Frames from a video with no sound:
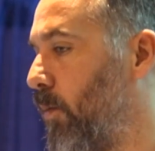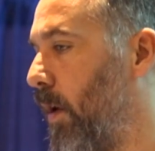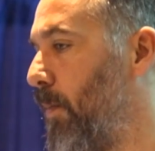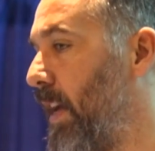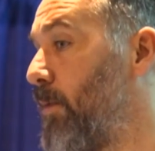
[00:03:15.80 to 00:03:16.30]

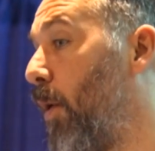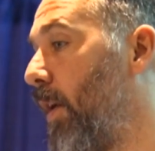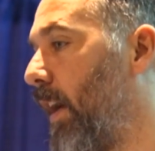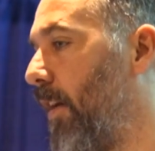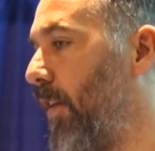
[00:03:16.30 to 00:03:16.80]
what makes
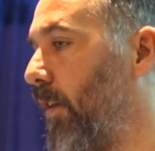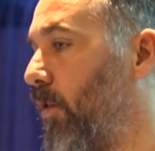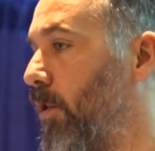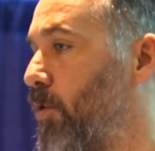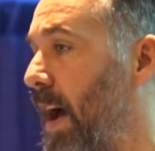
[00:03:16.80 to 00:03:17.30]
boating, I think,
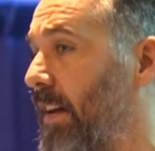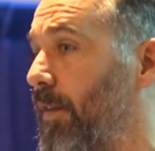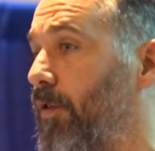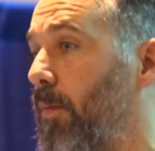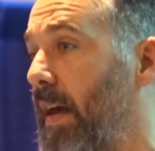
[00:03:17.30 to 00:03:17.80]
so
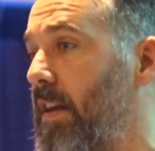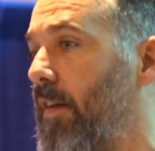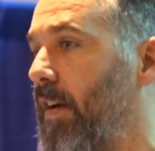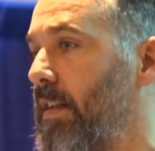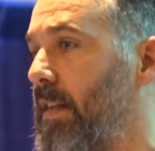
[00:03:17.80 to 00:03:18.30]
attractive to many
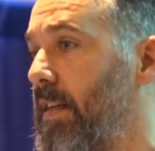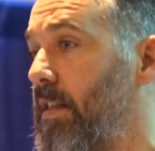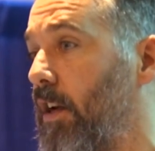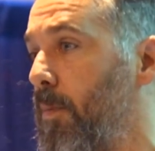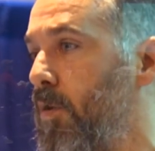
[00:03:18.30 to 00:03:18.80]
of us is
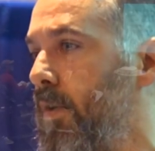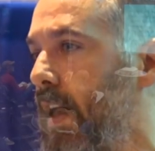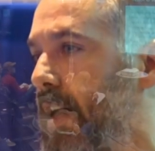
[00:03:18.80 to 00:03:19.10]
the community